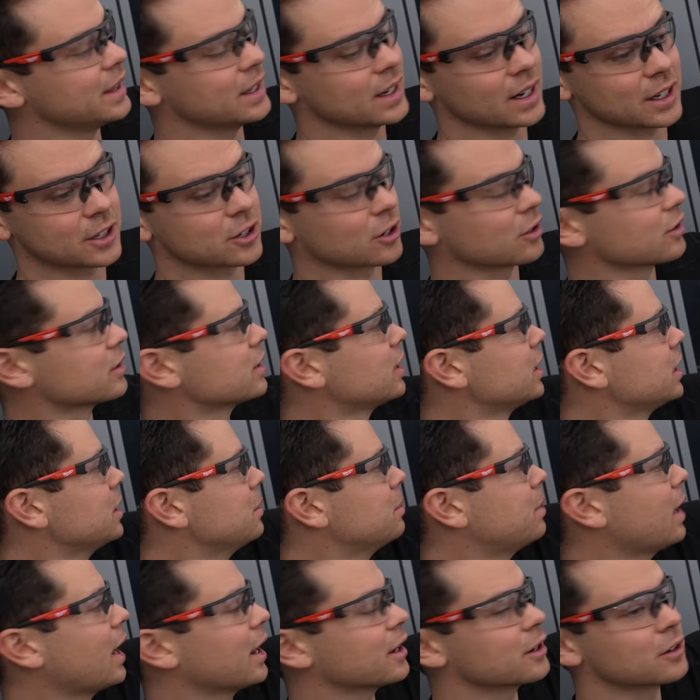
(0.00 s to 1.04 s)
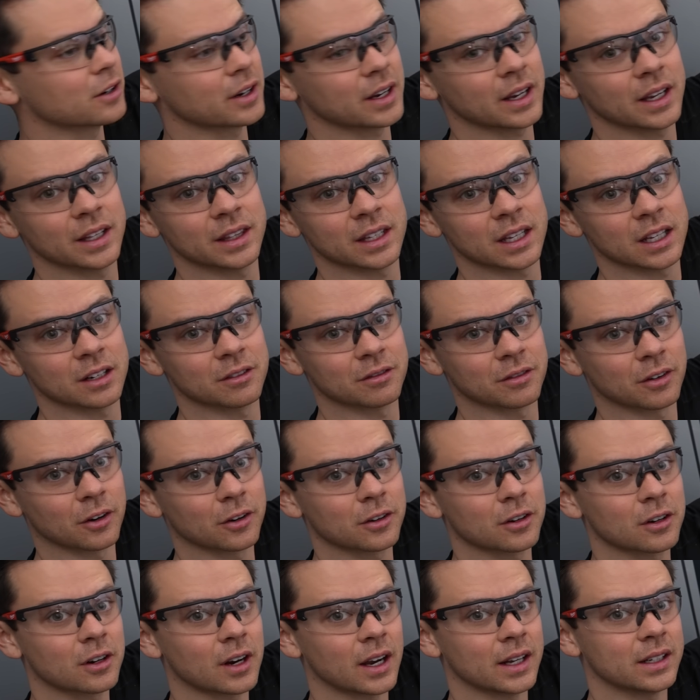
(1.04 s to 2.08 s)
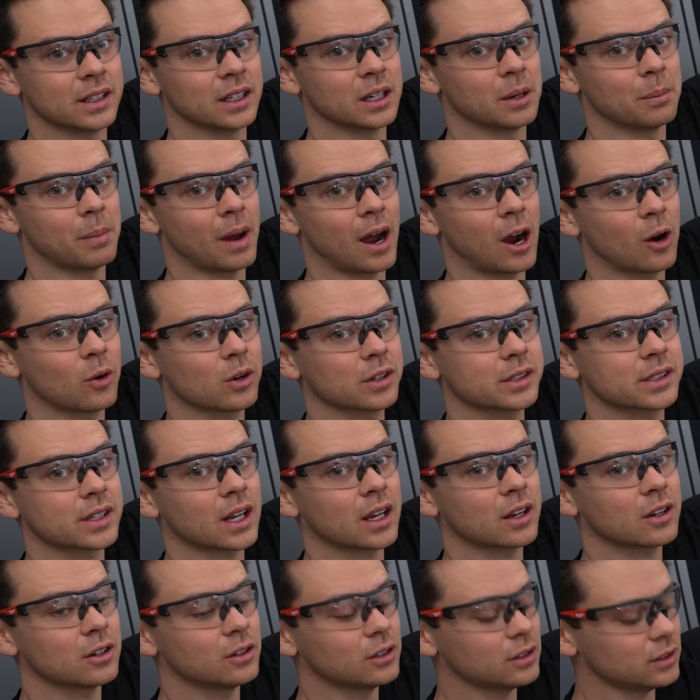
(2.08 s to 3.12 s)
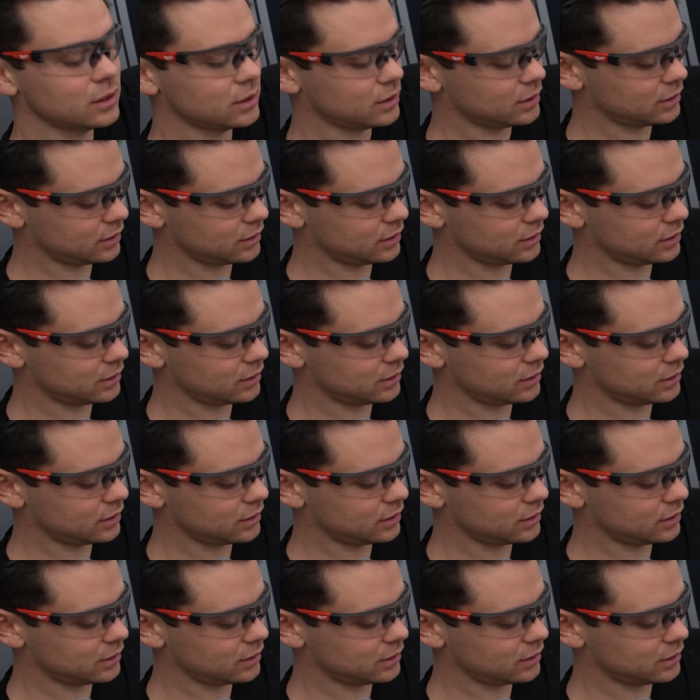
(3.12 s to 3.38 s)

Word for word: And then I turned on the battery and the inverter, I did a power cycle,